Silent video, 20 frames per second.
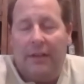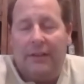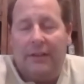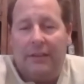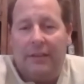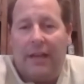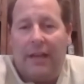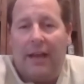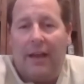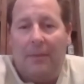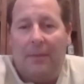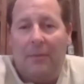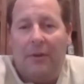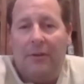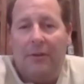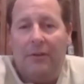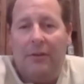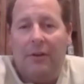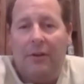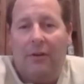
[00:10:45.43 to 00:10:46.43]
the time.
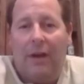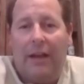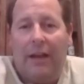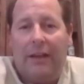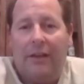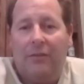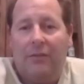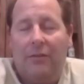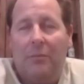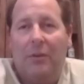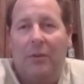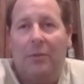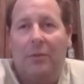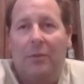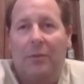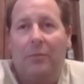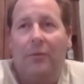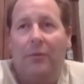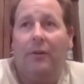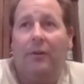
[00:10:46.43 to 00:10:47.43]
I can
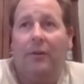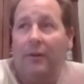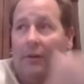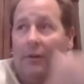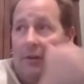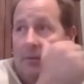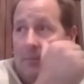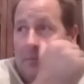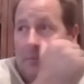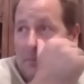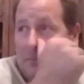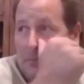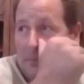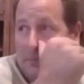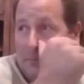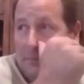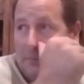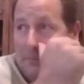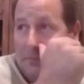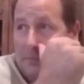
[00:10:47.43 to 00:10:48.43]
remember
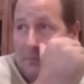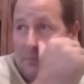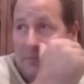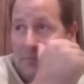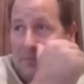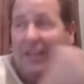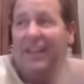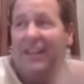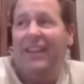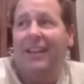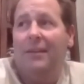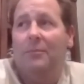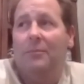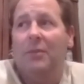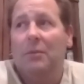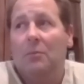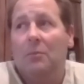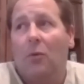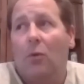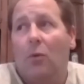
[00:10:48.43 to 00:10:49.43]
it hitting me
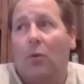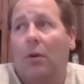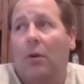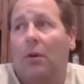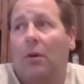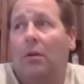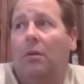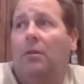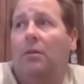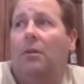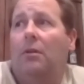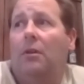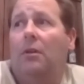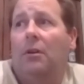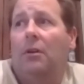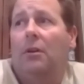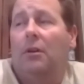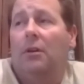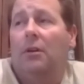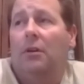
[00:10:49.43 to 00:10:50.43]
more
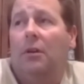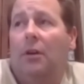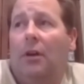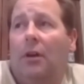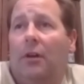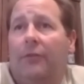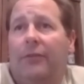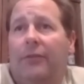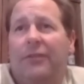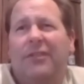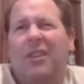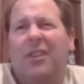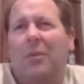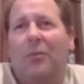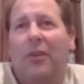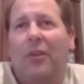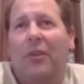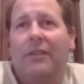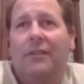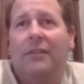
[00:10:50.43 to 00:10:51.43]
for some
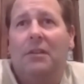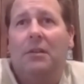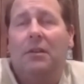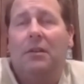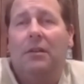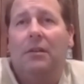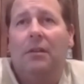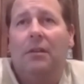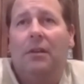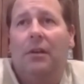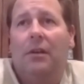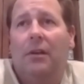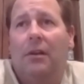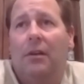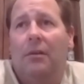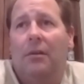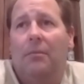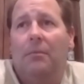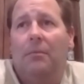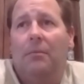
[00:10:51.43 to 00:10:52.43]
reason
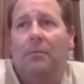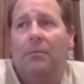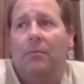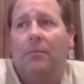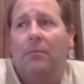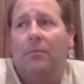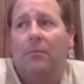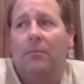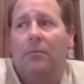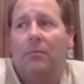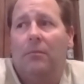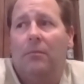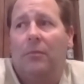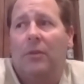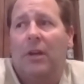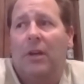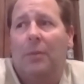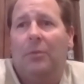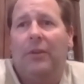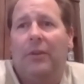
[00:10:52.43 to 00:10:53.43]
a
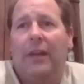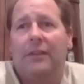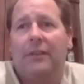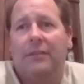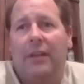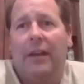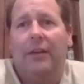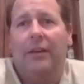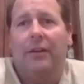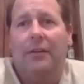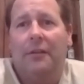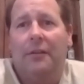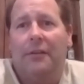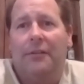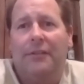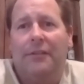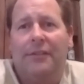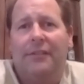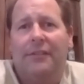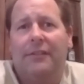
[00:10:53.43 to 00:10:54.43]
couple days later,
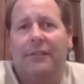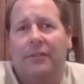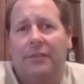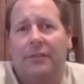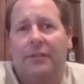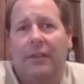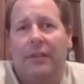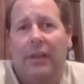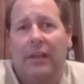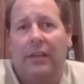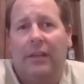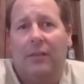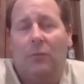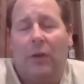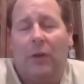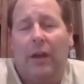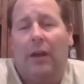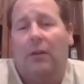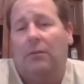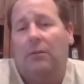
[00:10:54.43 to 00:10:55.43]
just thinking,
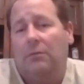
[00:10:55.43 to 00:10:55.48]
wow,